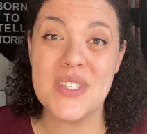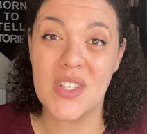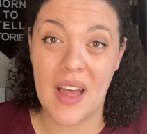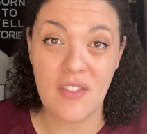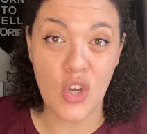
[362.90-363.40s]
still
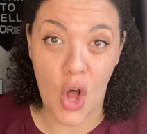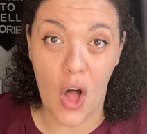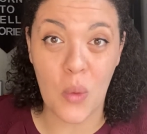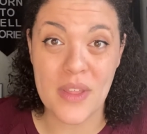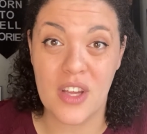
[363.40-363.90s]
have a
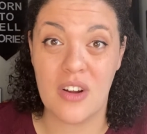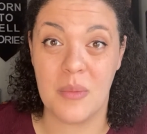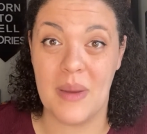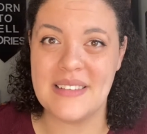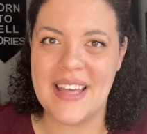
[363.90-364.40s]
call with her on
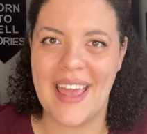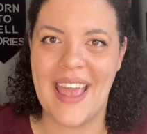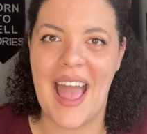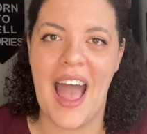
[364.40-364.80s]
Monday.